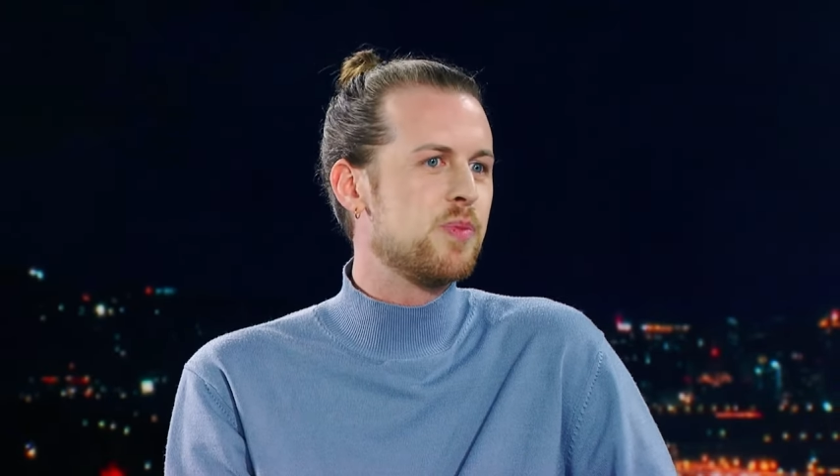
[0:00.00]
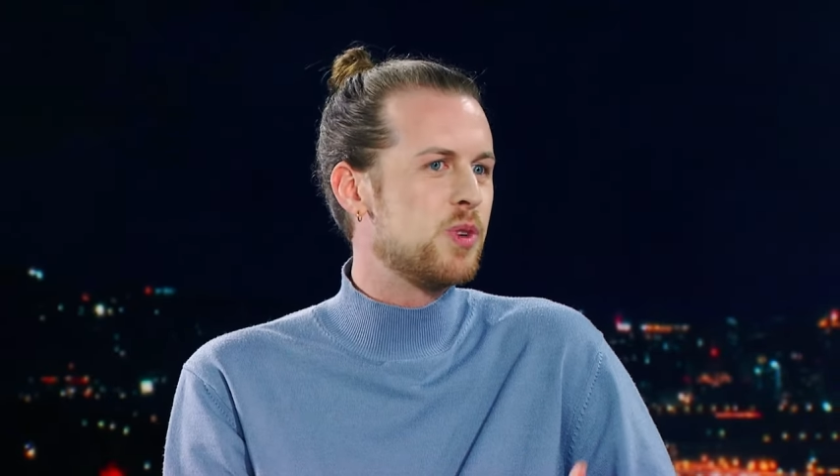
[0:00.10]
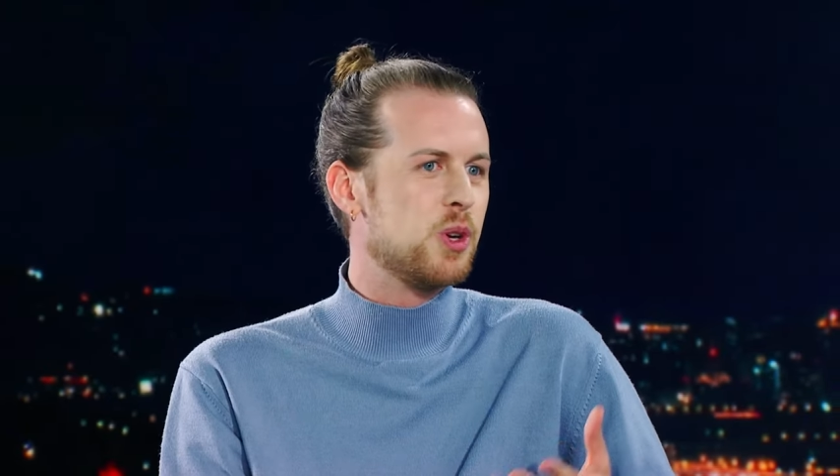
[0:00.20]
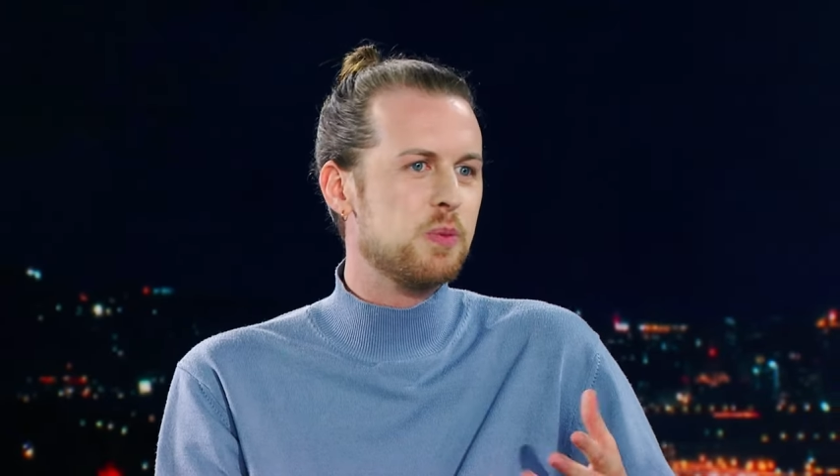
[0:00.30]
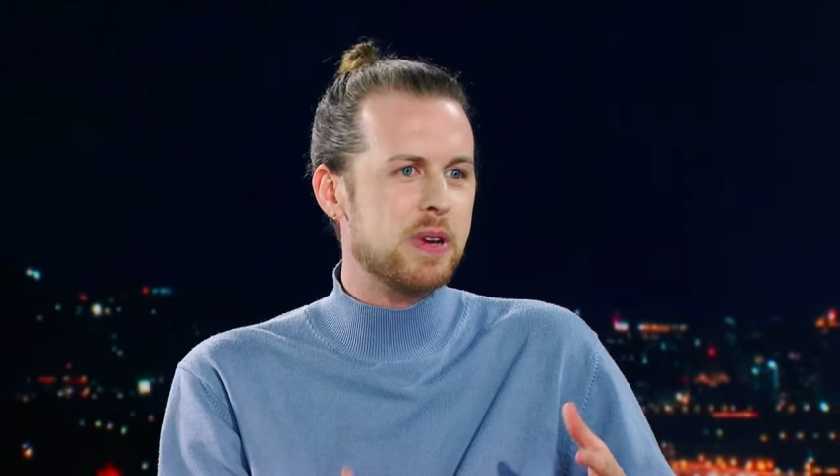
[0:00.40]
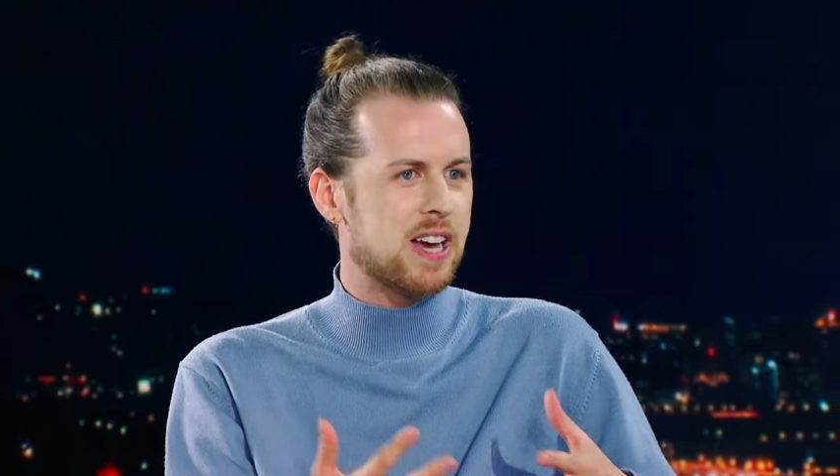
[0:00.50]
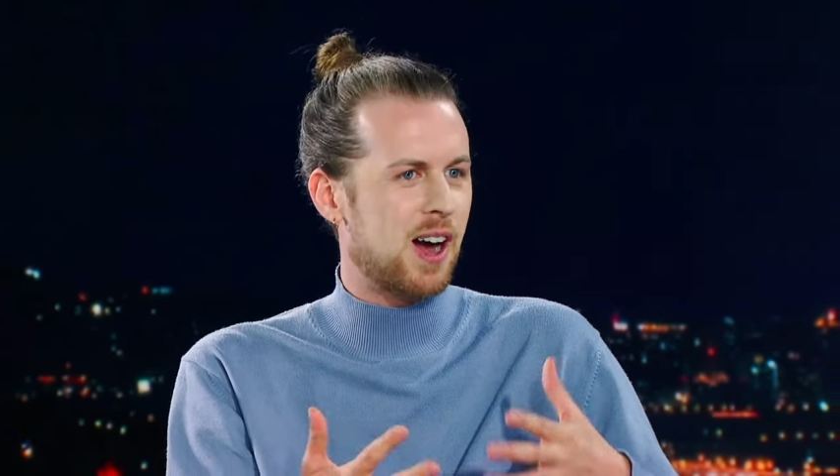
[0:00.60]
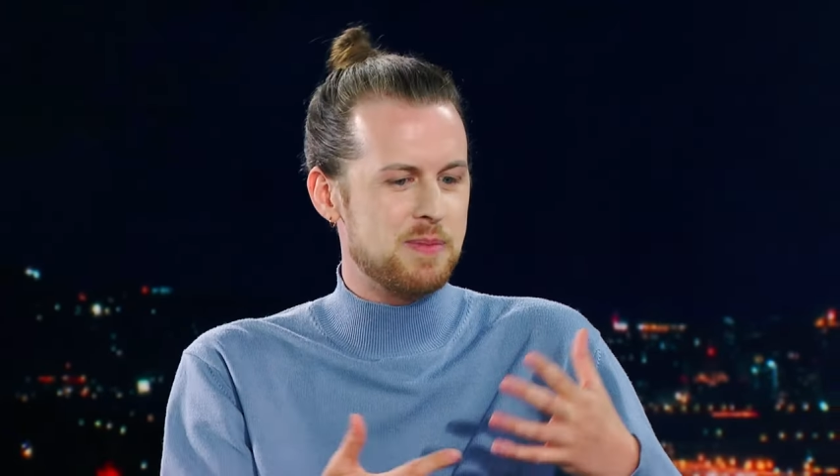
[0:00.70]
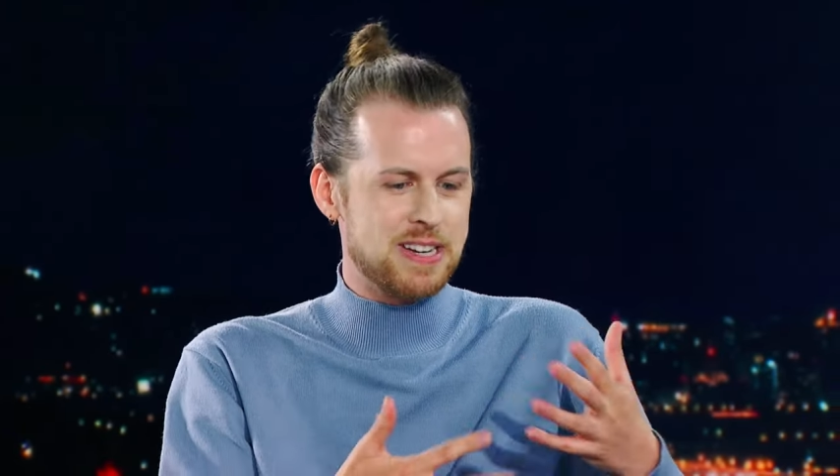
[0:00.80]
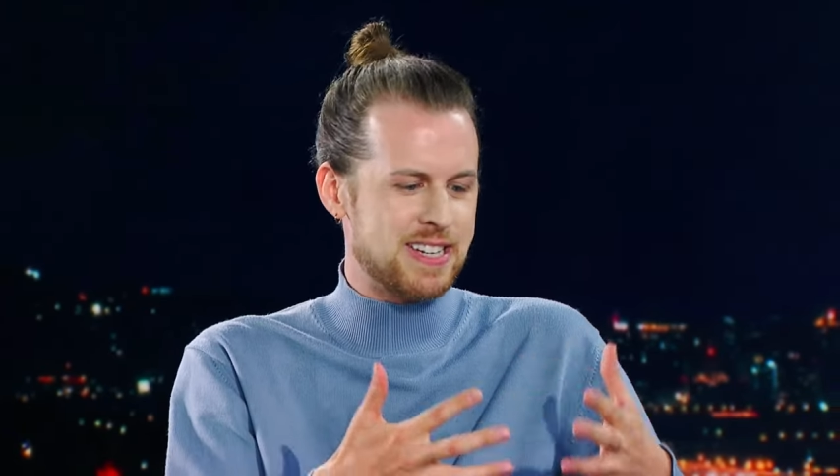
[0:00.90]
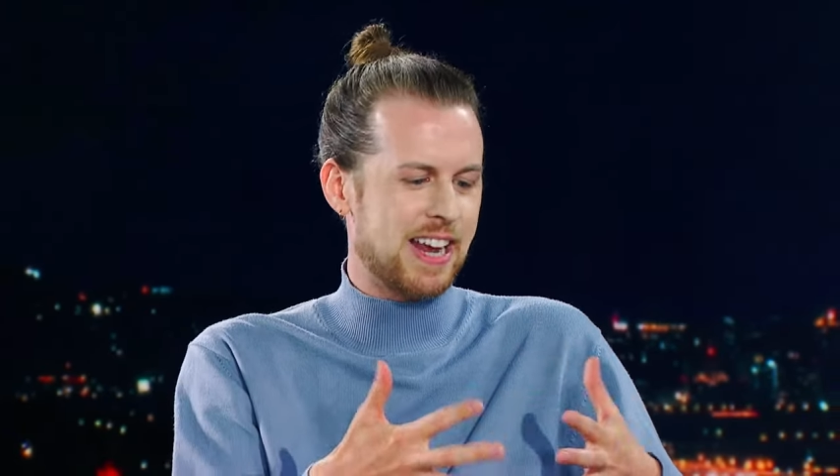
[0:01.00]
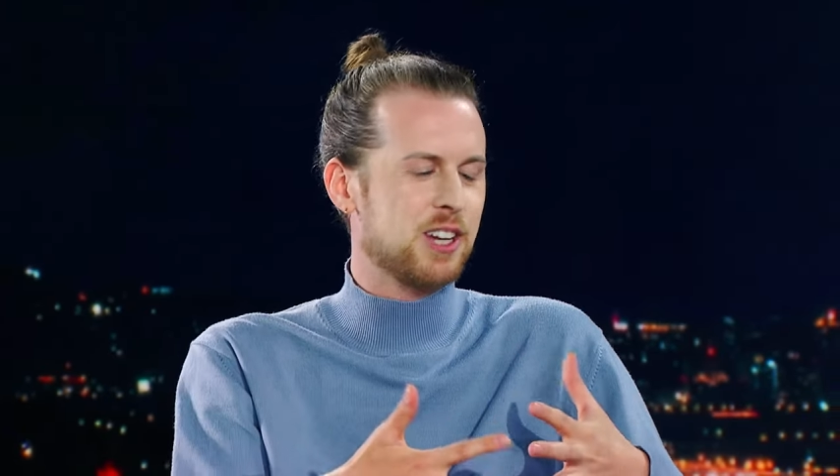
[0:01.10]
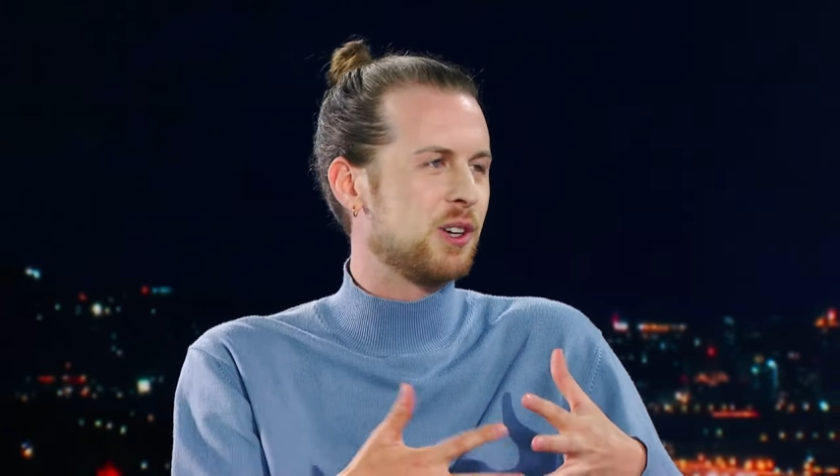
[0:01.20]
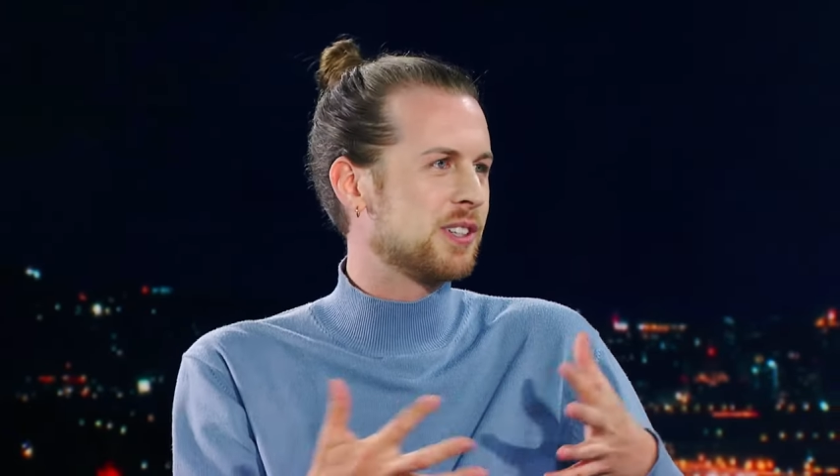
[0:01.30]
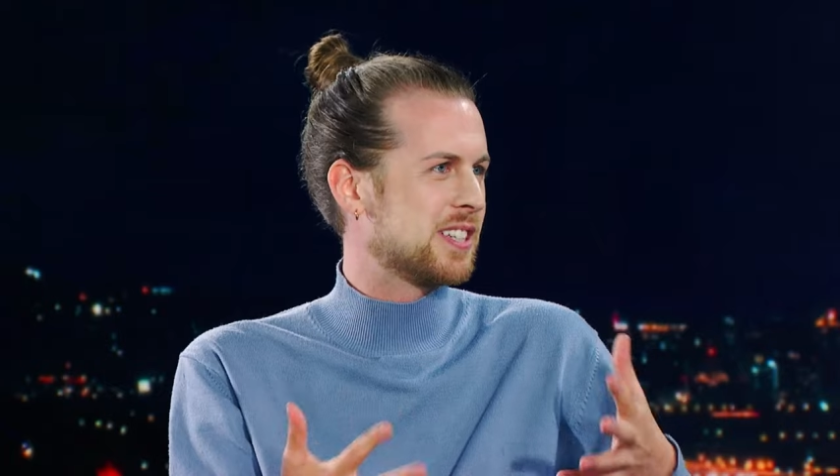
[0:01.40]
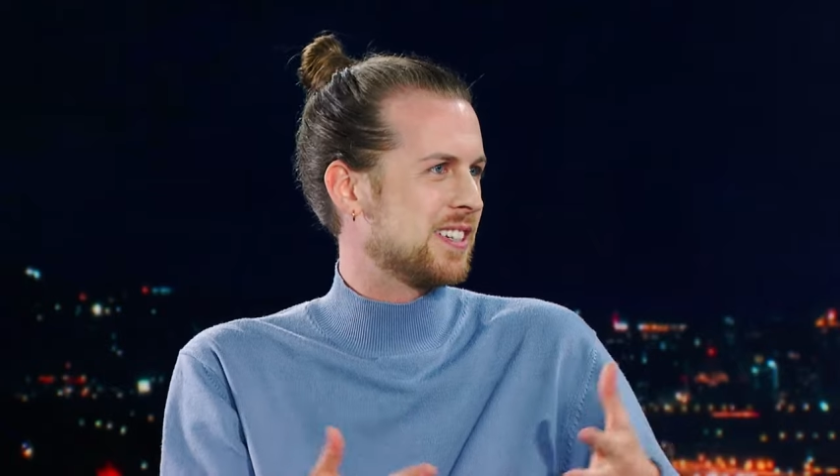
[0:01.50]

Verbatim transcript: you become entangled